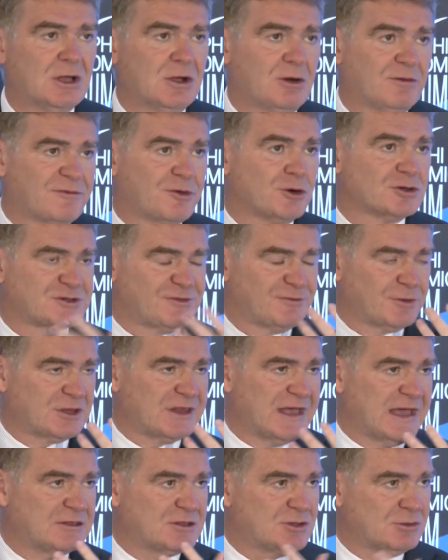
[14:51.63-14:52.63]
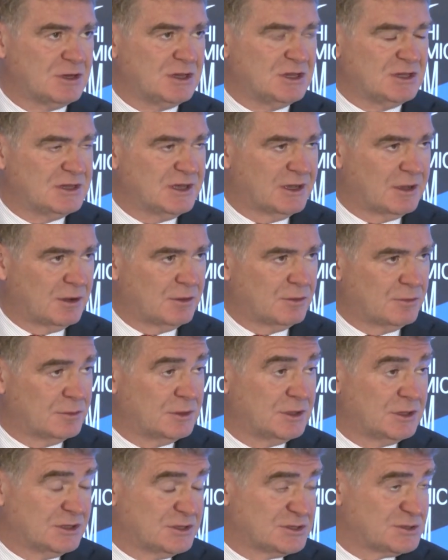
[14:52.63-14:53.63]
Of course, for that we
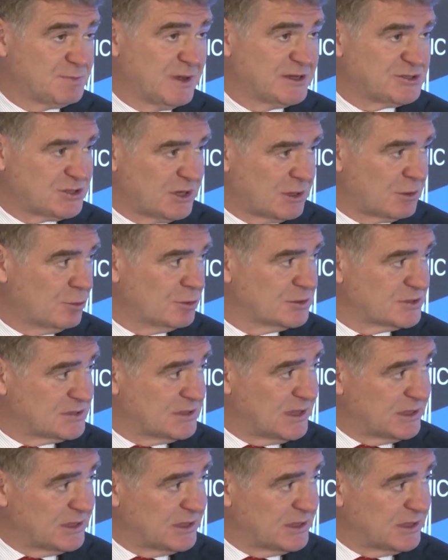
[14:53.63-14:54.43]
need special rules.